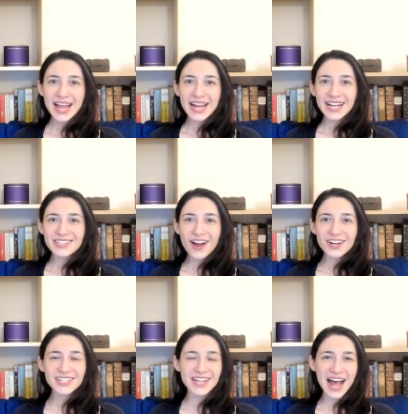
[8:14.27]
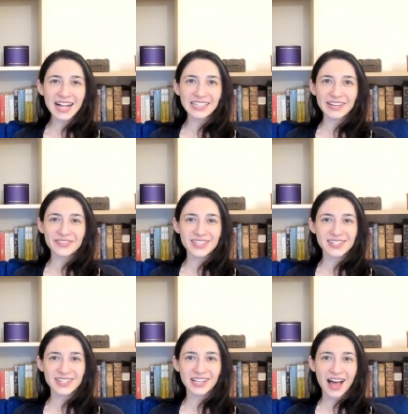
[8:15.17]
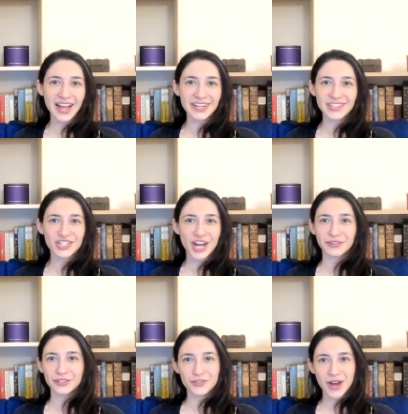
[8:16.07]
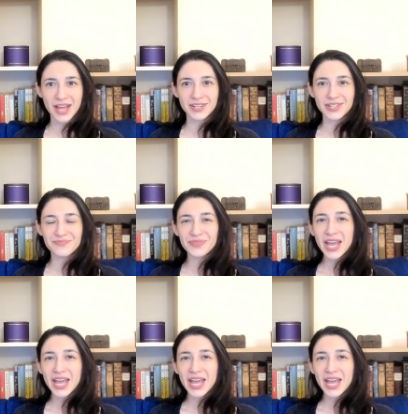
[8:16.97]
It's hard to tell if this decline is a general trend.